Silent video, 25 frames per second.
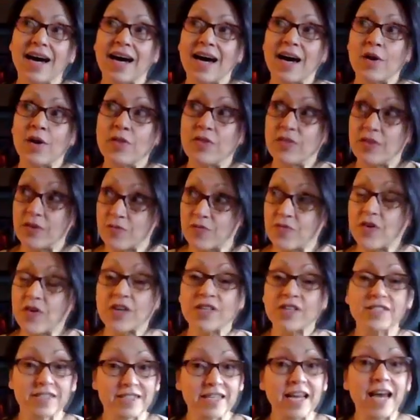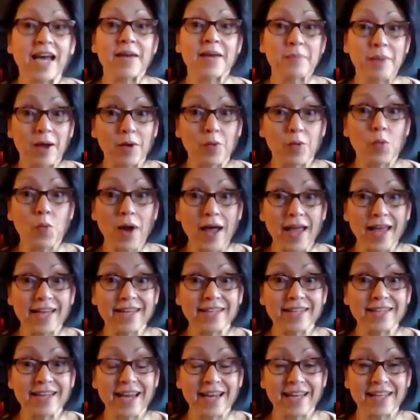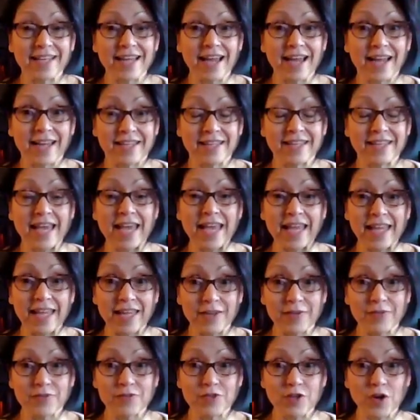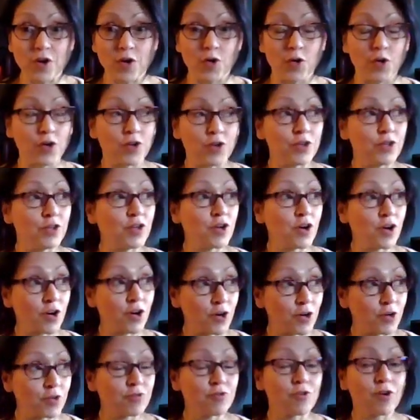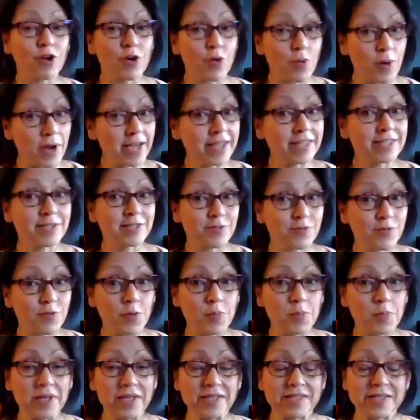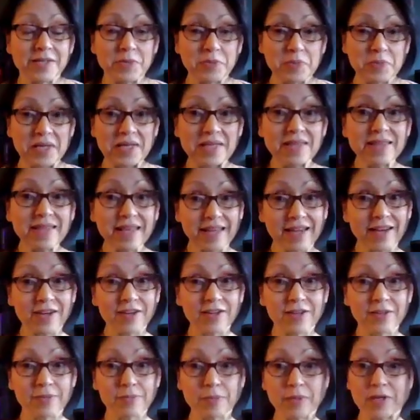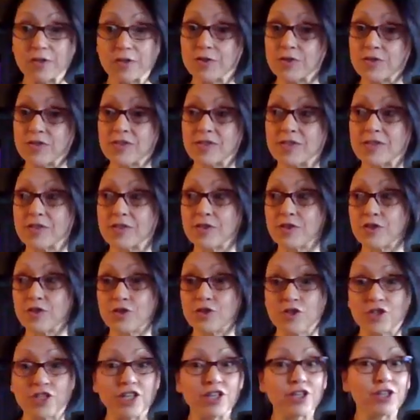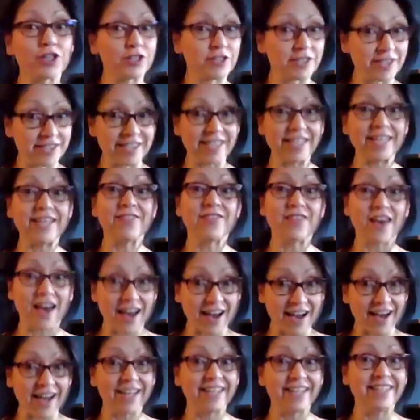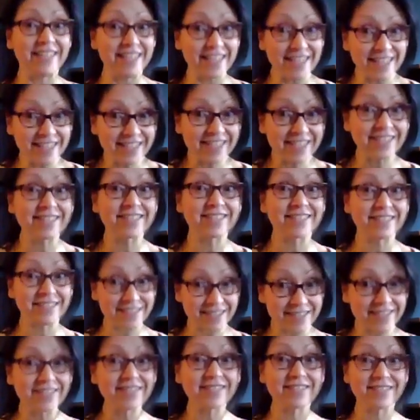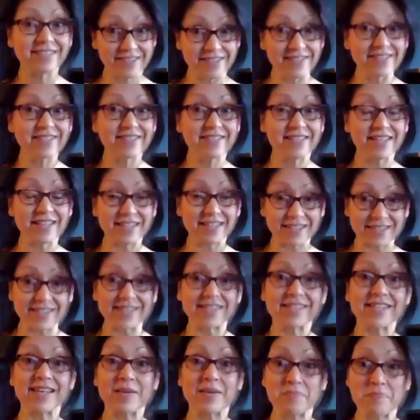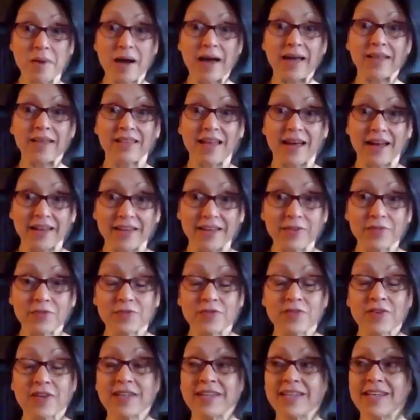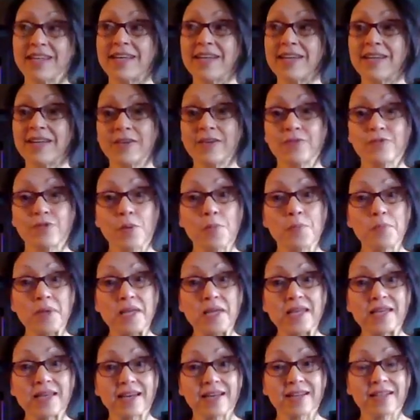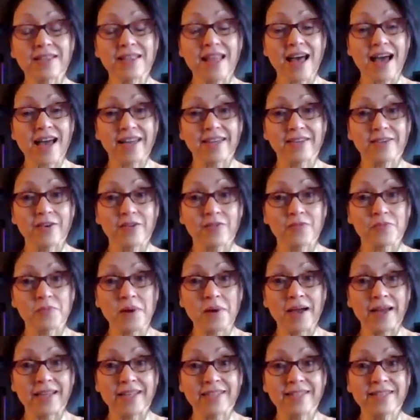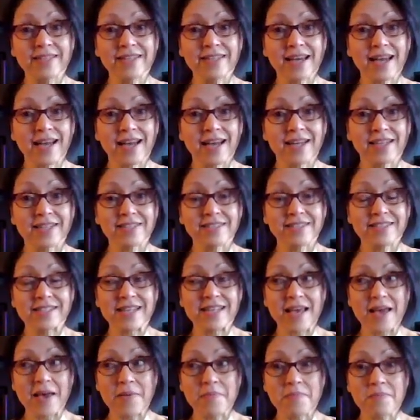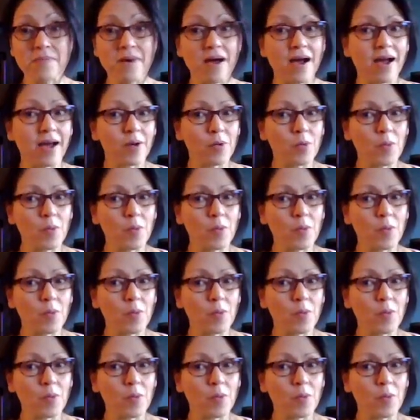And the first time I went, I caved on her request for me to be there because she could see that I needed this in my life from being a client of mine. And I